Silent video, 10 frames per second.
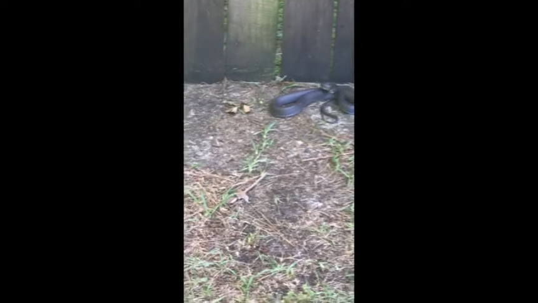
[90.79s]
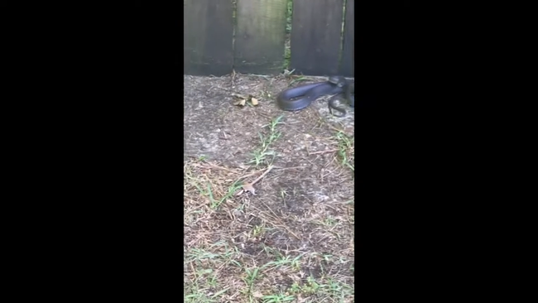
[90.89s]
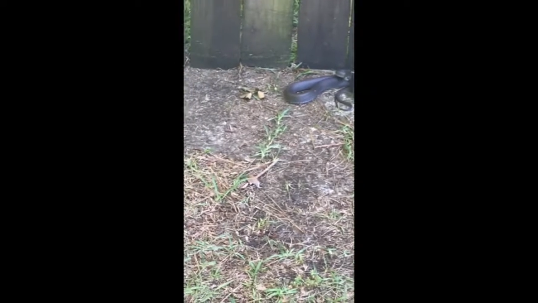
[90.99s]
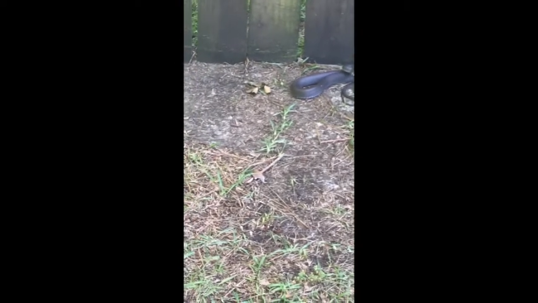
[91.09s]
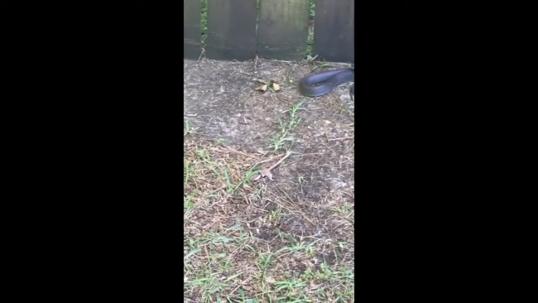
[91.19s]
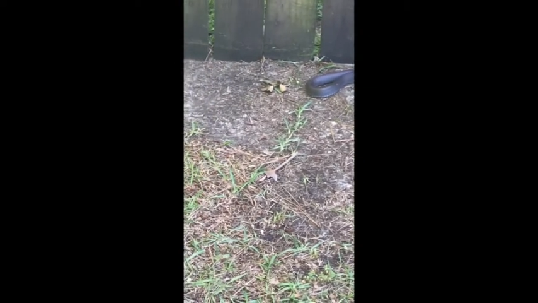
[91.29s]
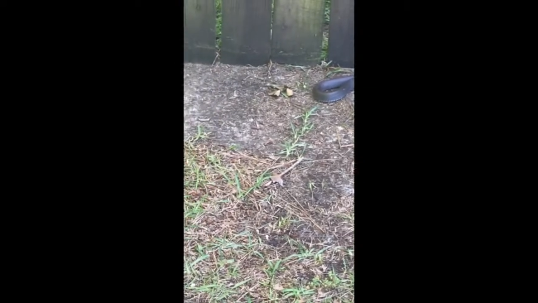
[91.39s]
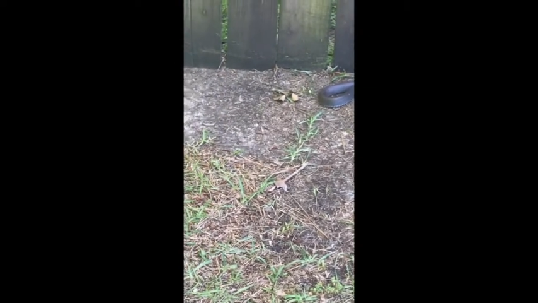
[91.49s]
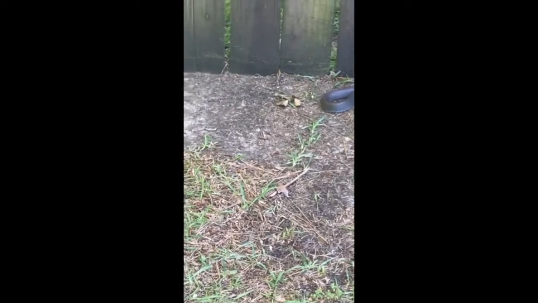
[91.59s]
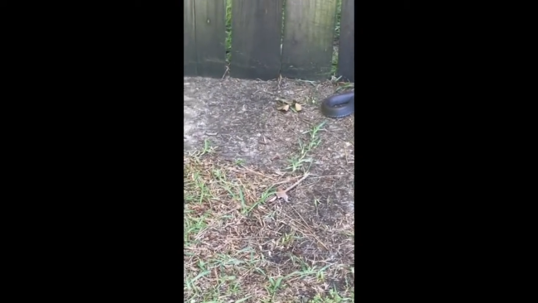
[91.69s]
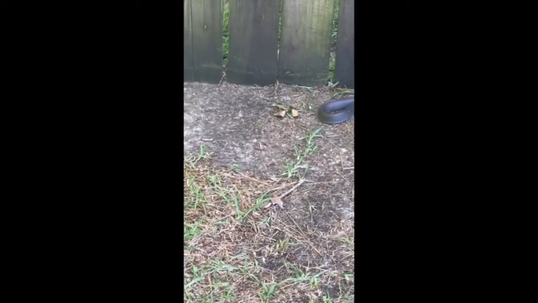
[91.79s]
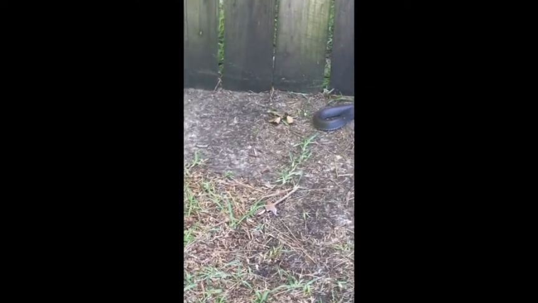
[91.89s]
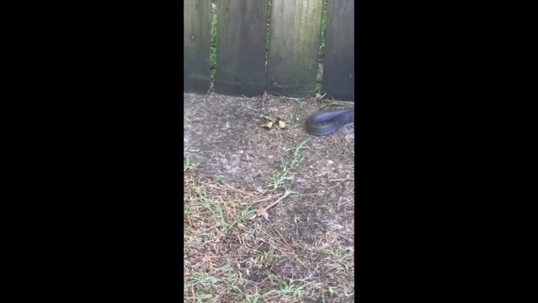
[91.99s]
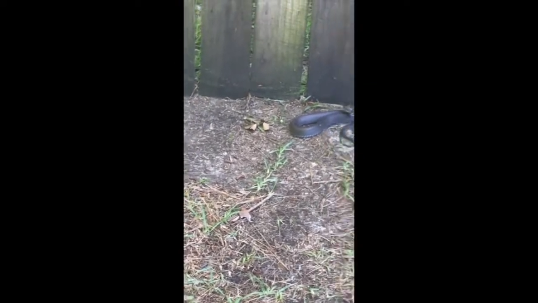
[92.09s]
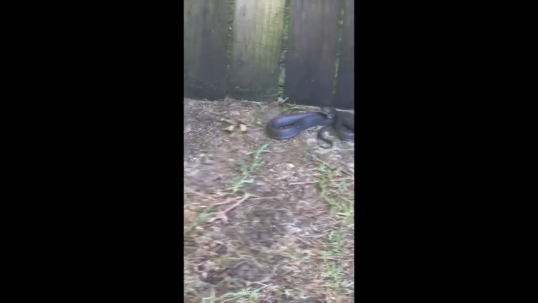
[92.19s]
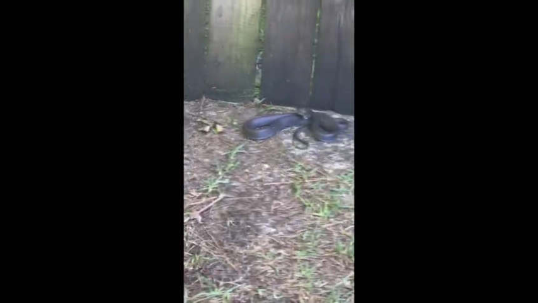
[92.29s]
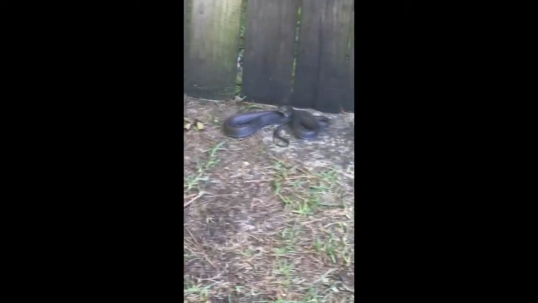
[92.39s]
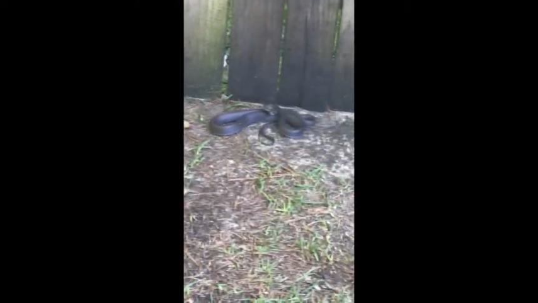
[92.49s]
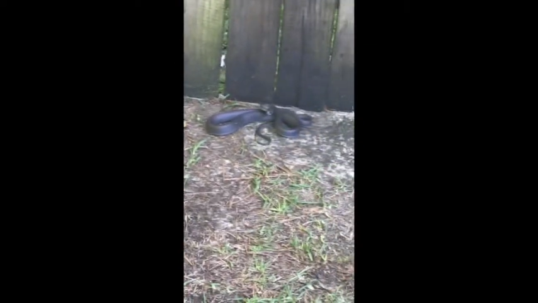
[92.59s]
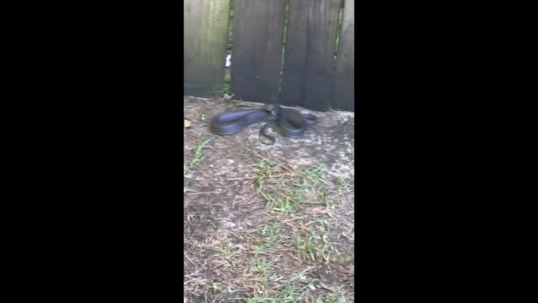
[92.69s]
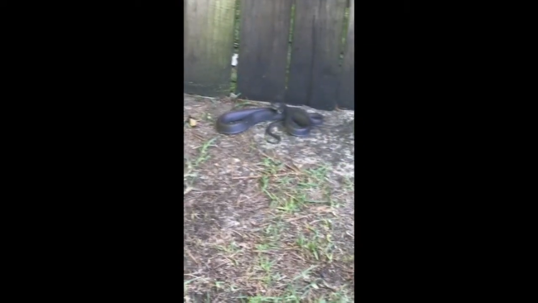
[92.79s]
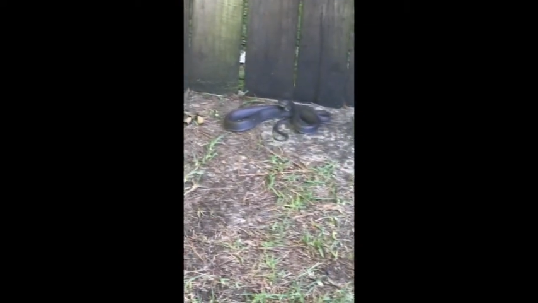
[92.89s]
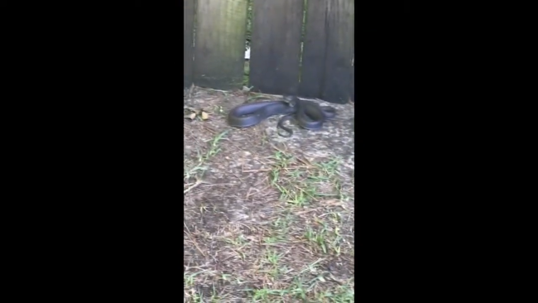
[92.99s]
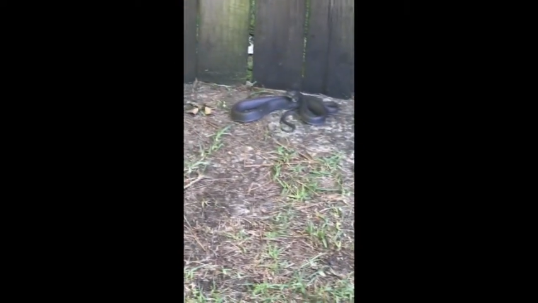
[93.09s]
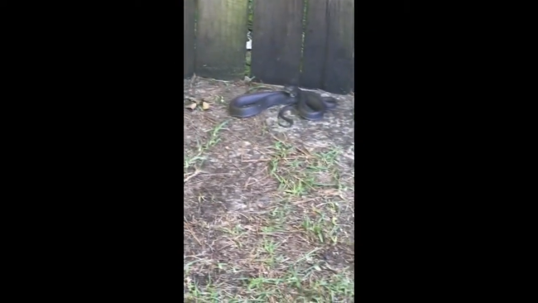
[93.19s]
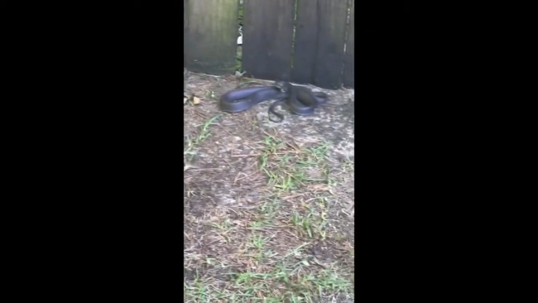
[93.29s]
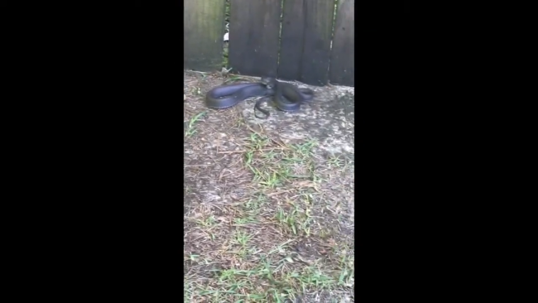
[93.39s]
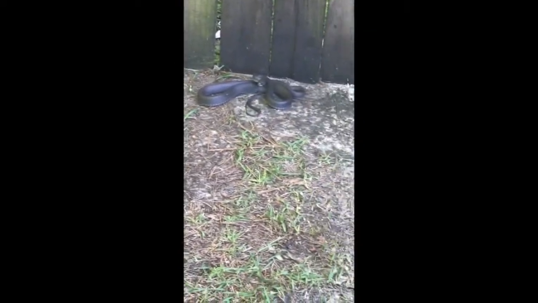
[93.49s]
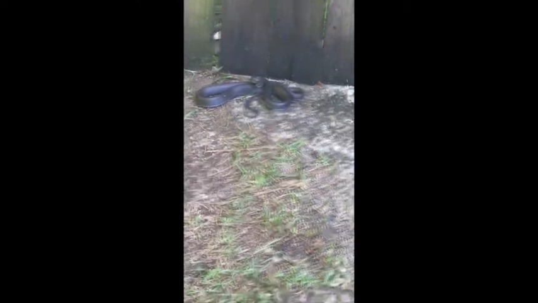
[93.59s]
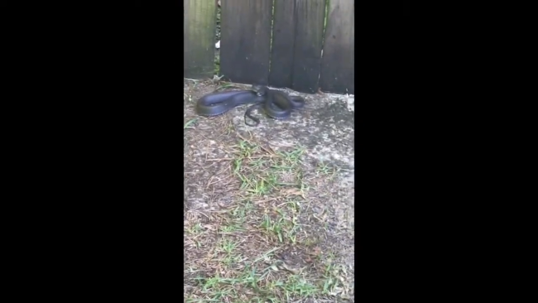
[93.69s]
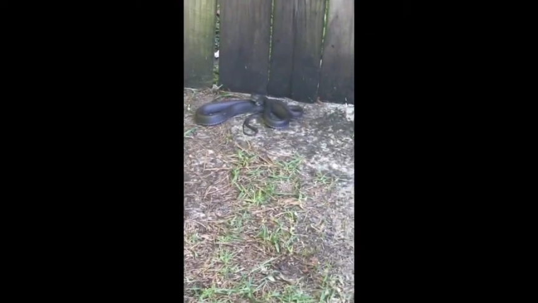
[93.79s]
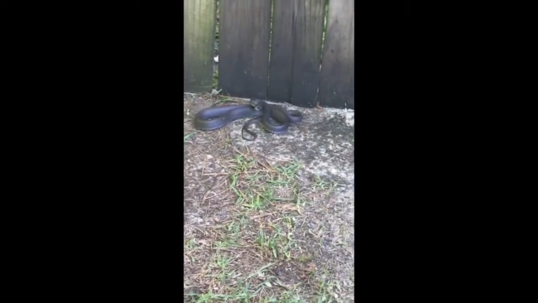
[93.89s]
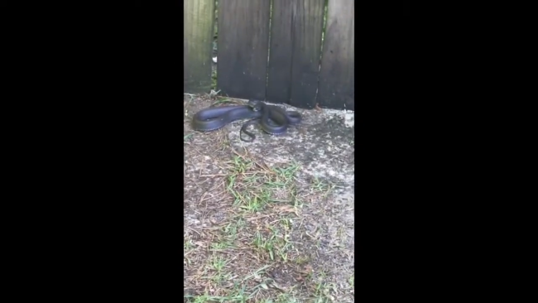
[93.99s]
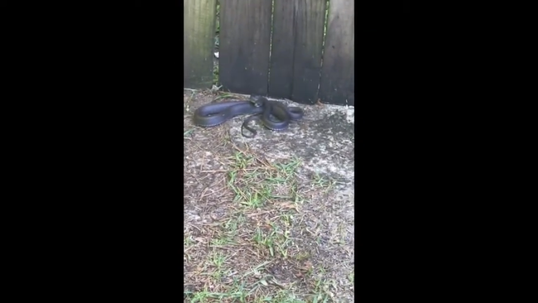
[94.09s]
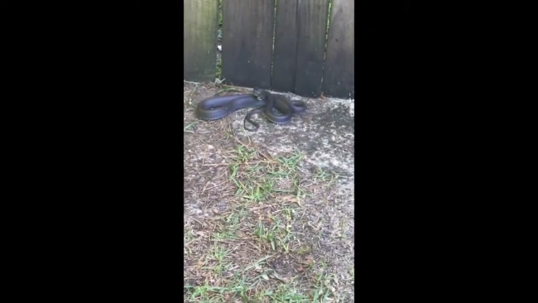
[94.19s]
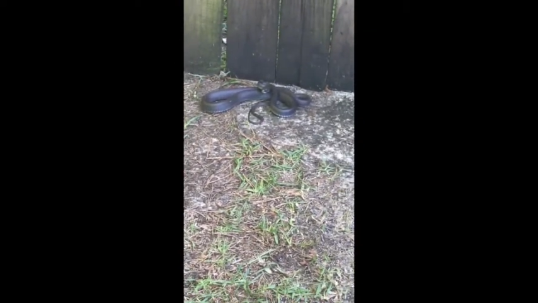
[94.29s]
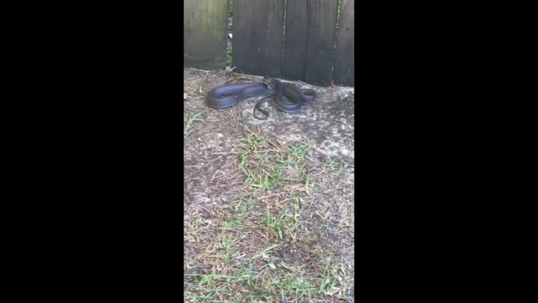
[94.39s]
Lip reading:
No face is visible, so there are no lips to read.